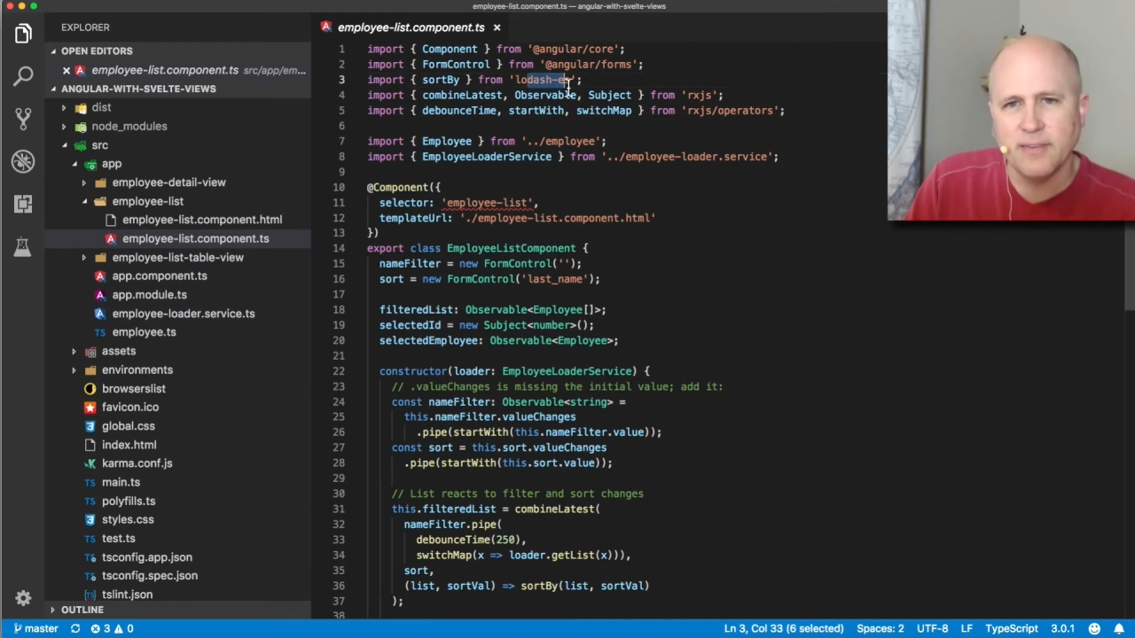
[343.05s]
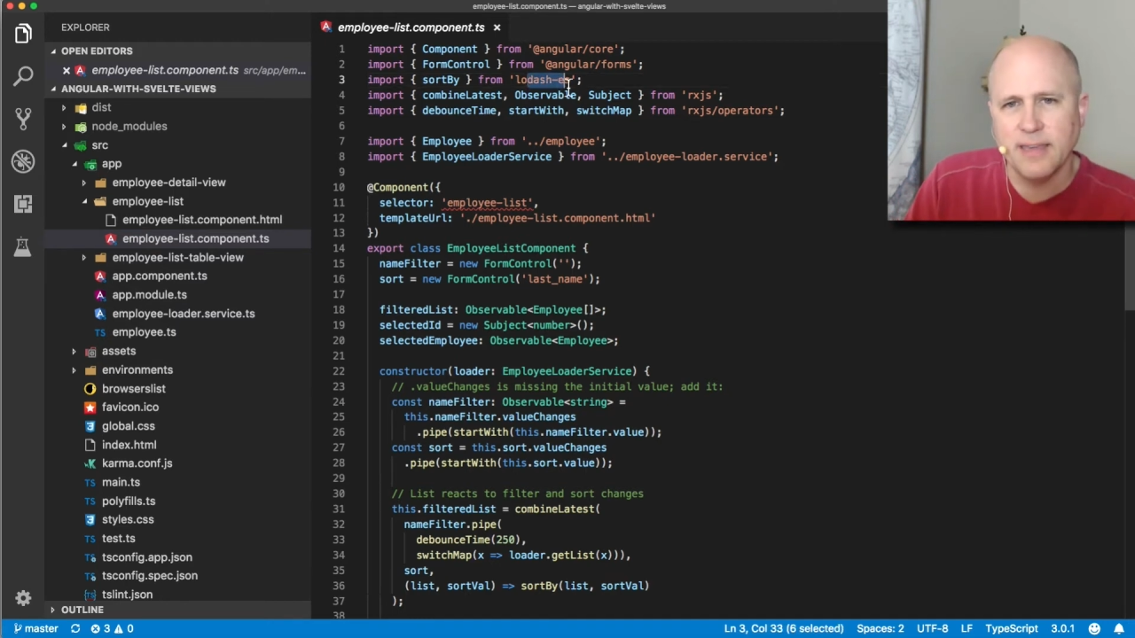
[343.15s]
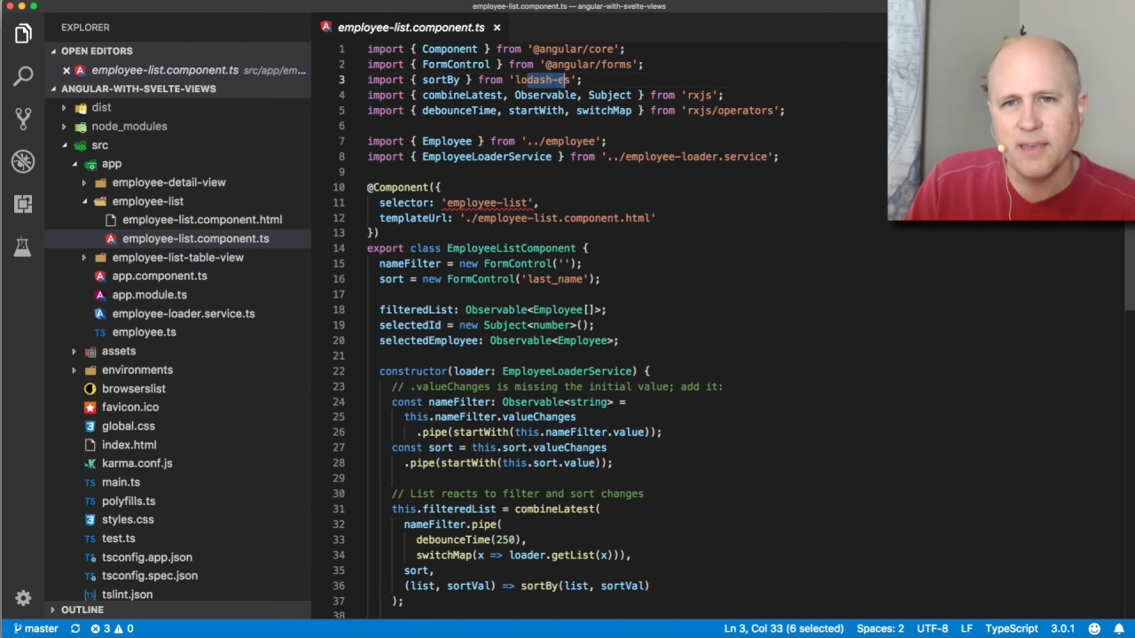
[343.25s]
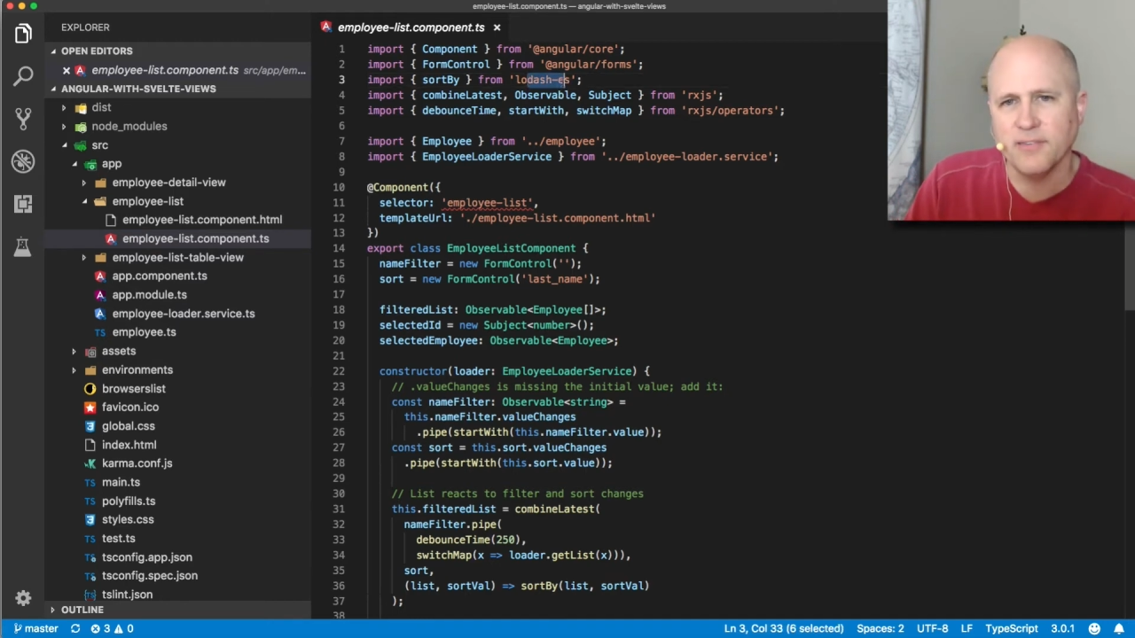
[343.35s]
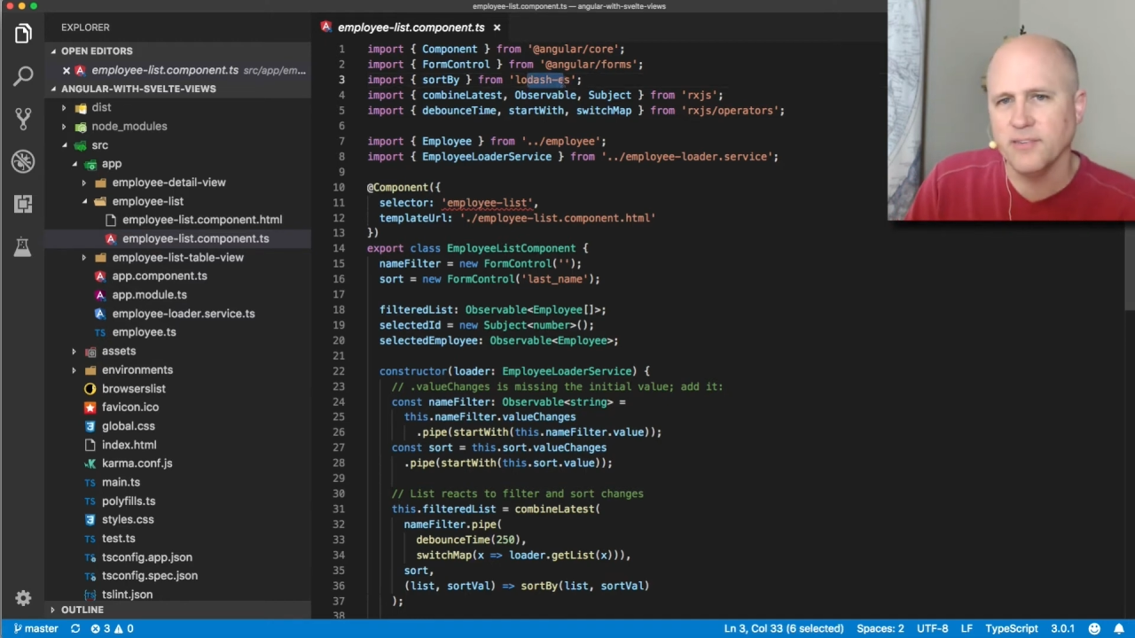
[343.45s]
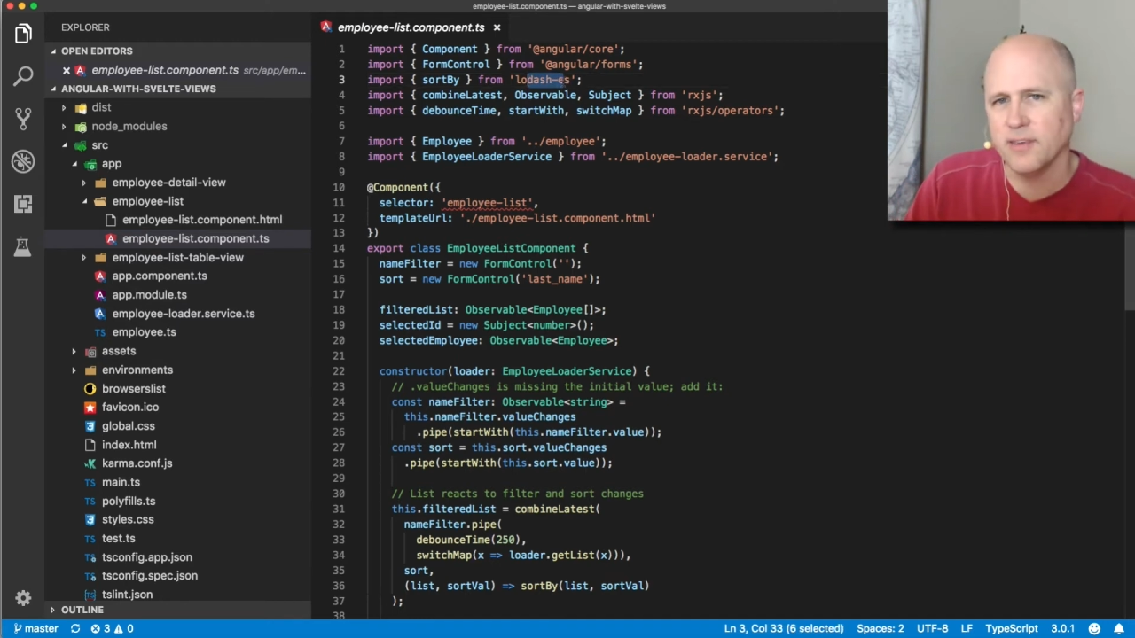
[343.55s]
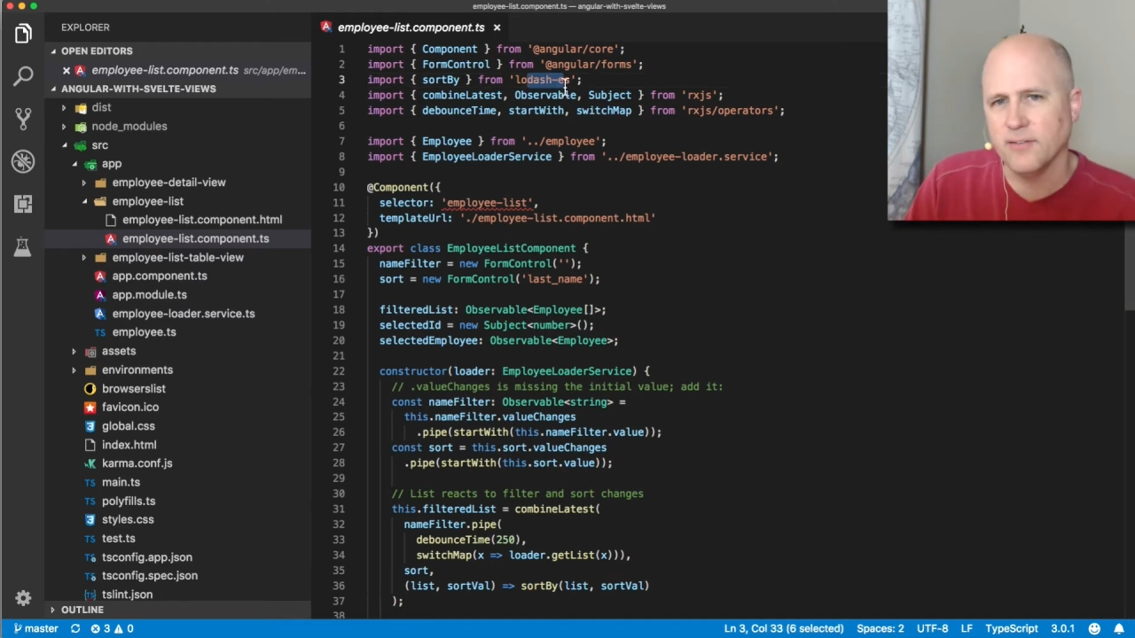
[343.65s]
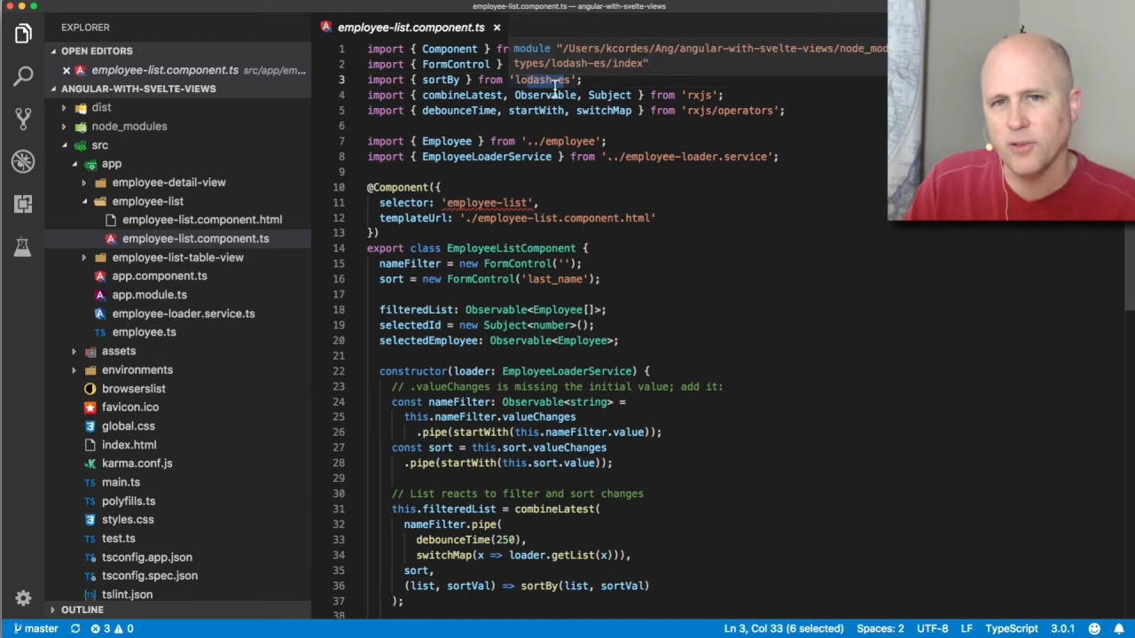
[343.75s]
yes instead of